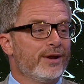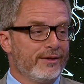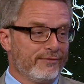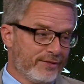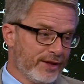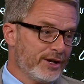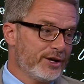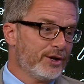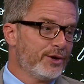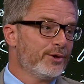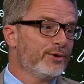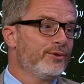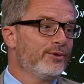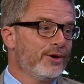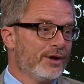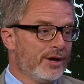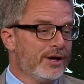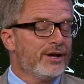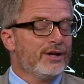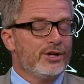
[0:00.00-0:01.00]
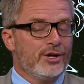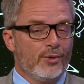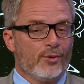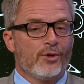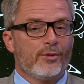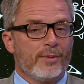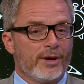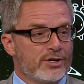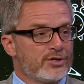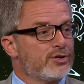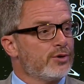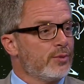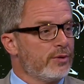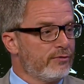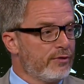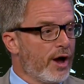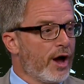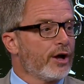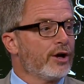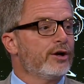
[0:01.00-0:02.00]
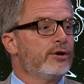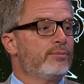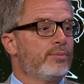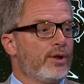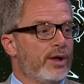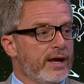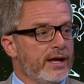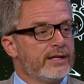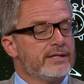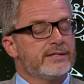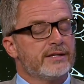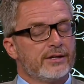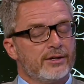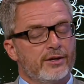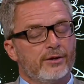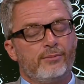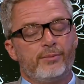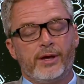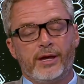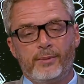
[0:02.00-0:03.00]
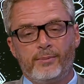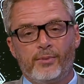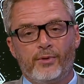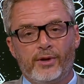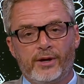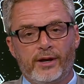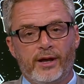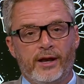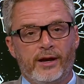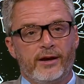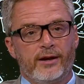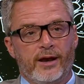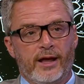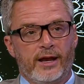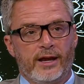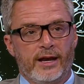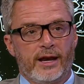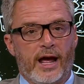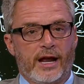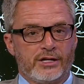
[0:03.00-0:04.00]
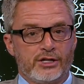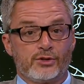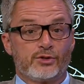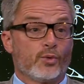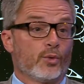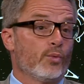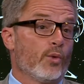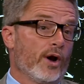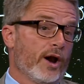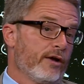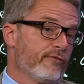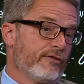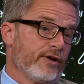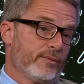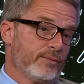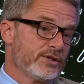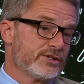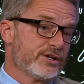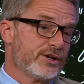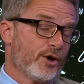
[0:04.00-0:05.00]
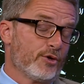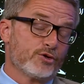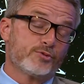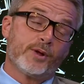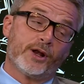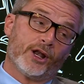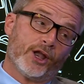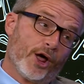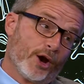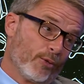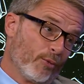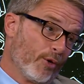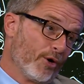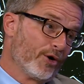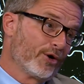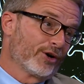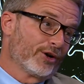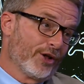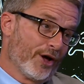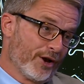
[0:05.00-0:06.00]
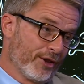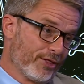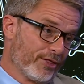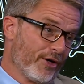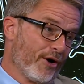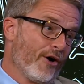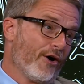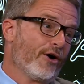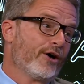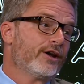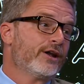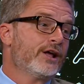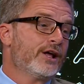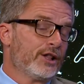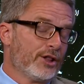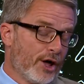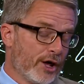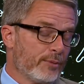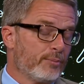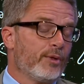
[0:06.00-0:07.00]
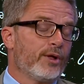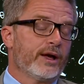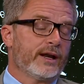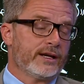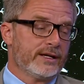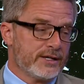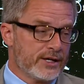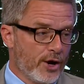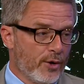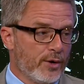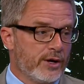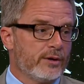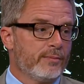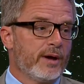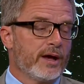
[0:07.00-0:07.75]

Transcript: -hmm. if mm-hmm. they do, you want to make sure we've got got good plans and good people, and, and, and I just would want our families to know there's been a lot of work, a lot of thought, a lot of planning to go into